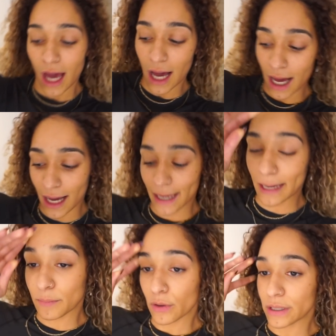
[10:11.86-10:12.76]
I
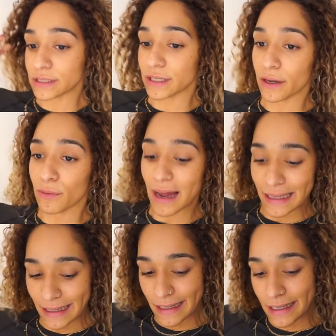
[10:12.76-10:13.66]
am going to get
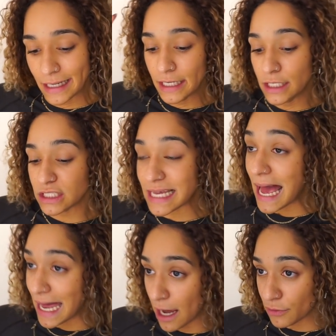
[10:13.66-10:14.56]
ready to
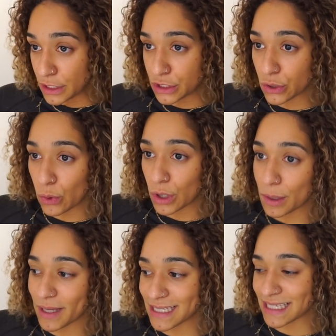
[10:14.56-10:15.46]
head out the
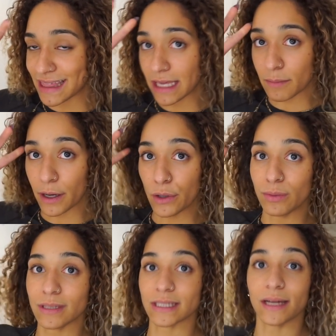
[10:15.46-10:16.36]
door because I think my
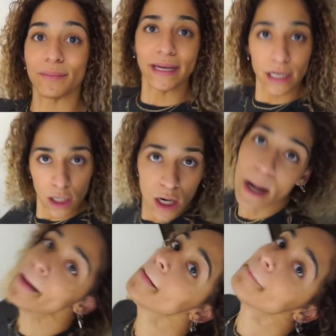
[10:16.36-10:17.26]
Uber is going to be here
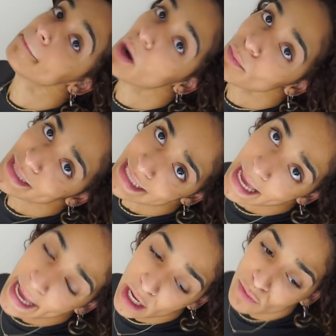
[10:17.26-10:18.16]

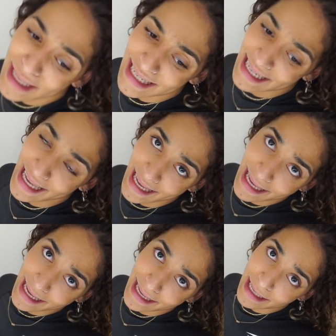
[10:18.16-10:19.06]

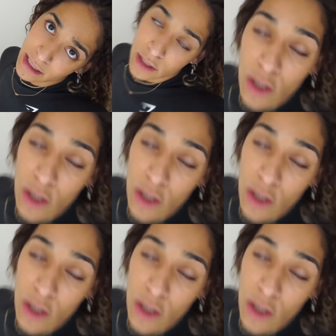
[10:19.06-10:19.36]
momentarily.